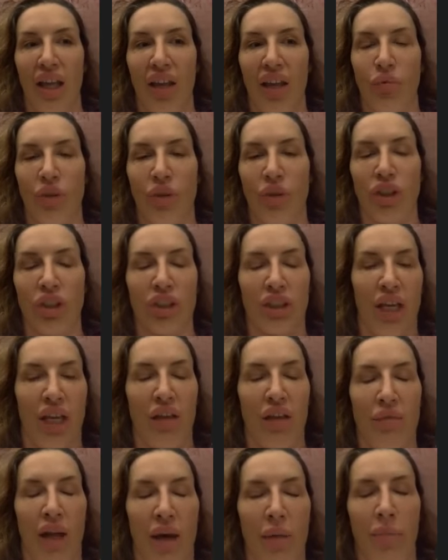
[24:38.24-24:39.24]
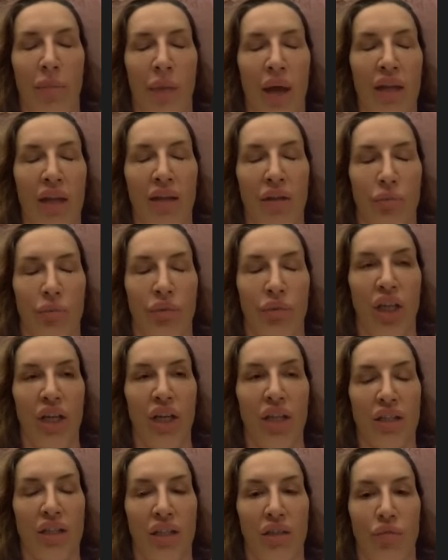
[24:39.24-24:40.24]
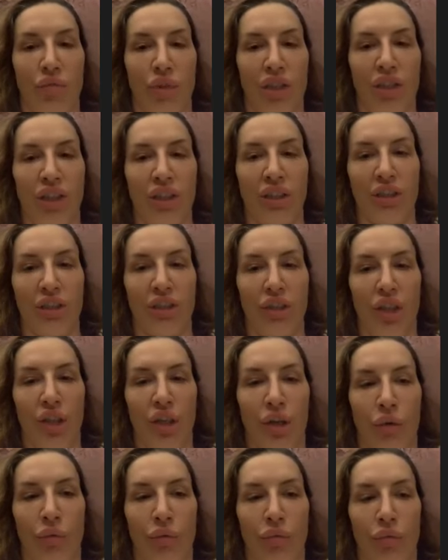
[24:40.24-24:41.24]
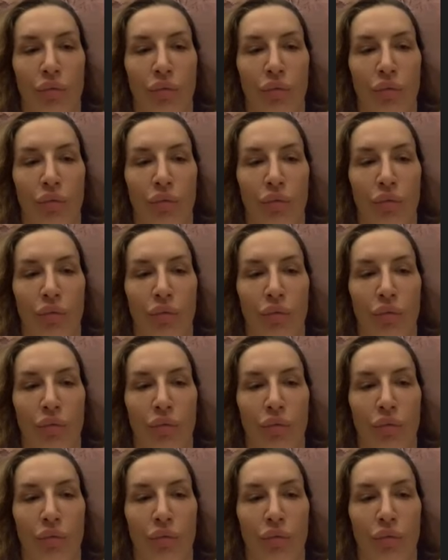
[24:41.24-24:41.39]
if we just keep that main objective, which is, you know,